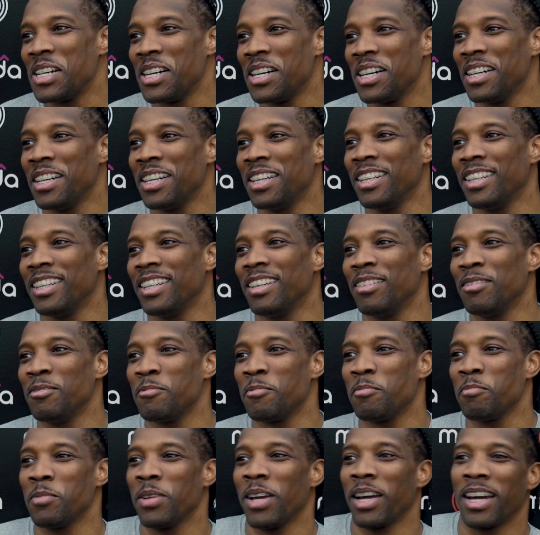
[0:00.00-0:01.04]
Uh,
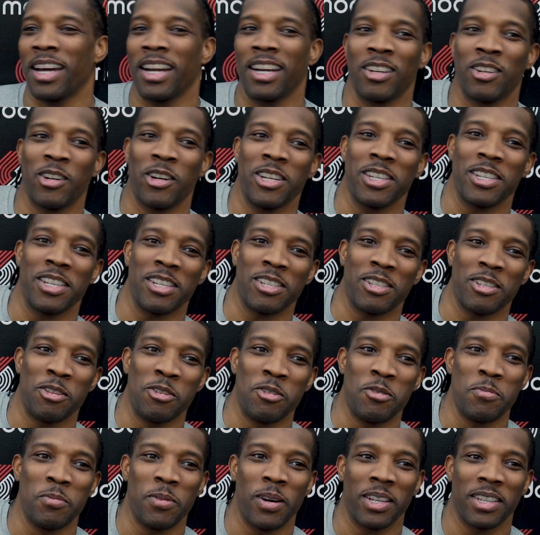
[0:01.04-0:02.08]
I, mean, I got a great sense of
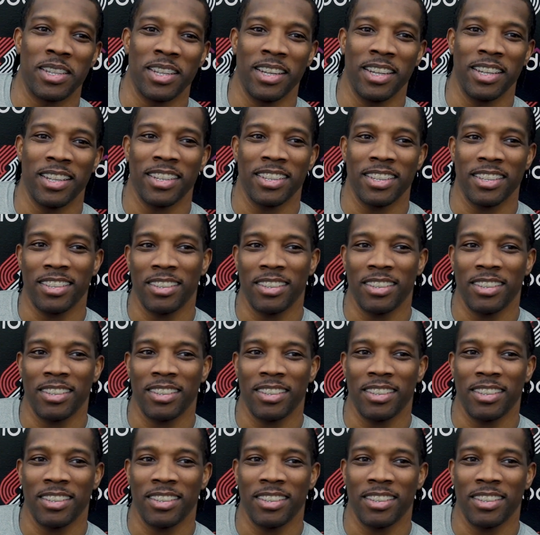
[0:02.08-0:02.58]
humor, I think.